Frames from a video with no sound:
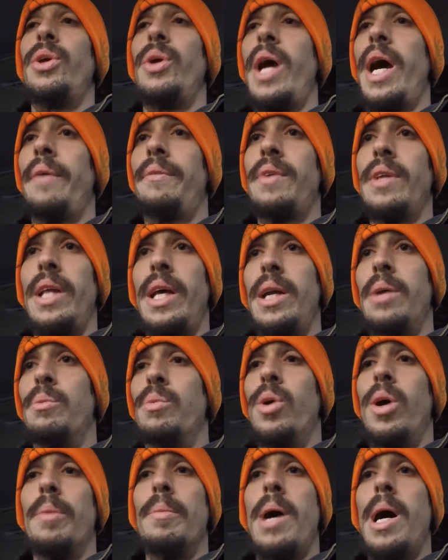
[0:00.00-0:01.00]
You have to let
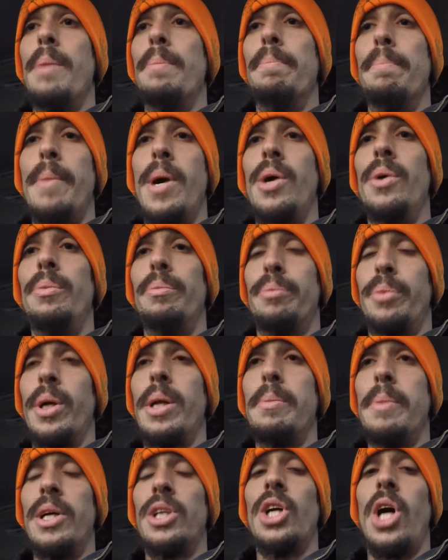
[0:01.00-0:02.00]
them warm up
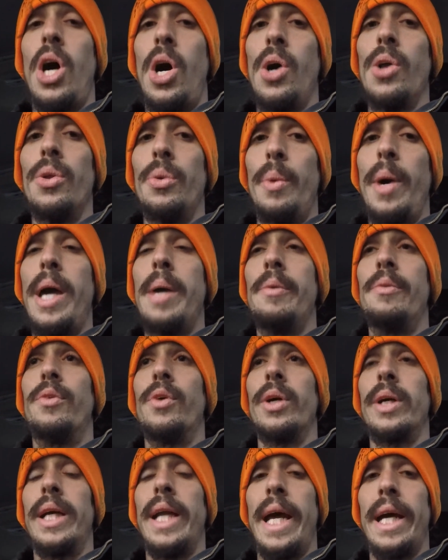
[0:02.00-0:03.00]
pretty much all the way
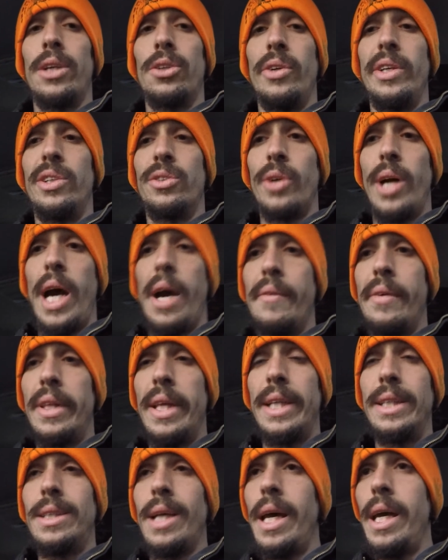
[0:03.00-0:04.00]
before you can actually drive it.
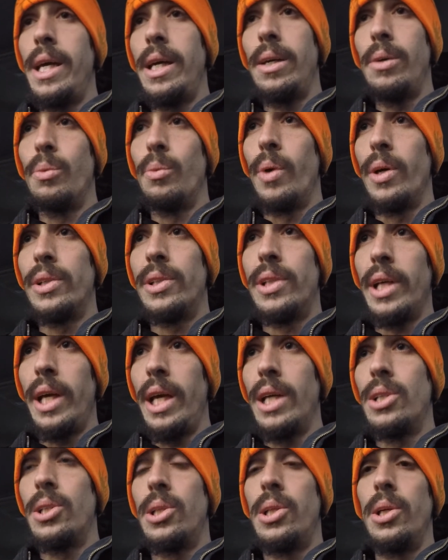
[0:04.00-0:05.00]
They say once it
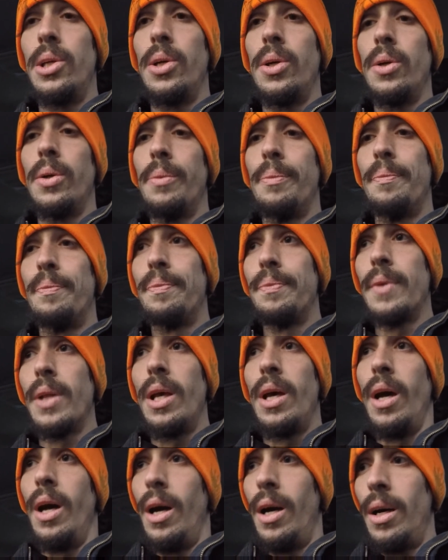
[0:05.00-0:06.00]
gets to,
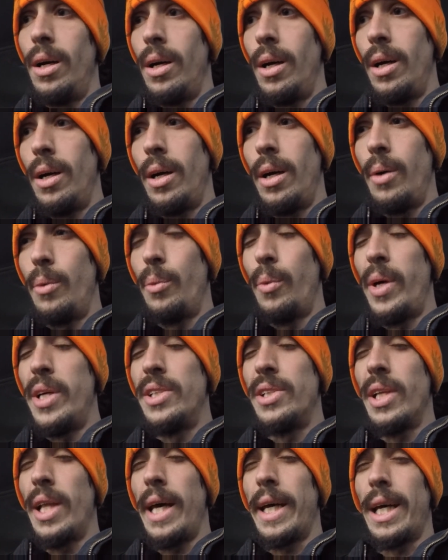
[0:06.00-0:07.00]
what
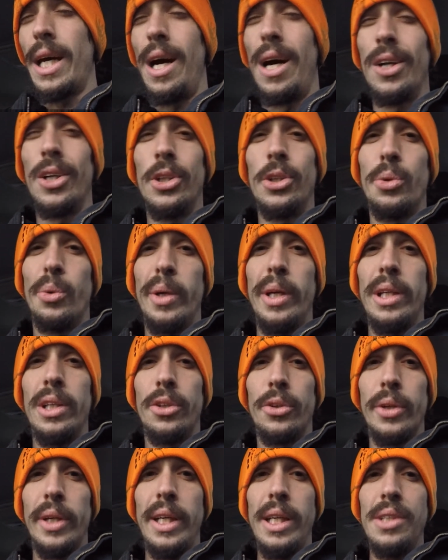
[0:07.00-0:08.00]
is it, like 120
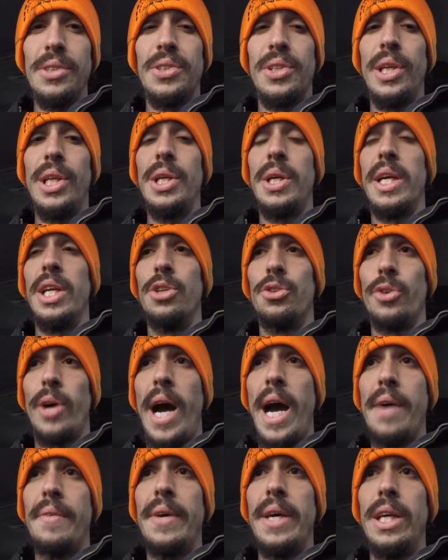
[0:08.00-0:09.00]
degrees, that you can
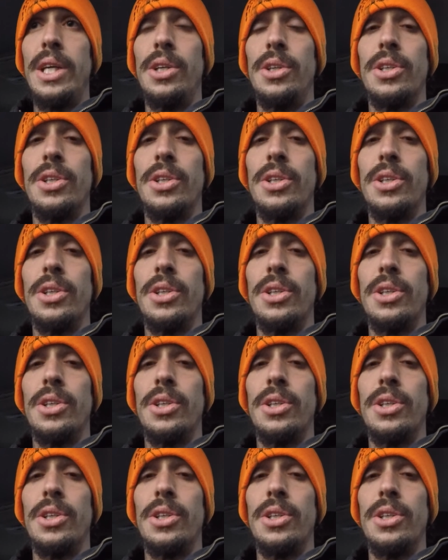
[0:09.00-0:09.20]
drive it.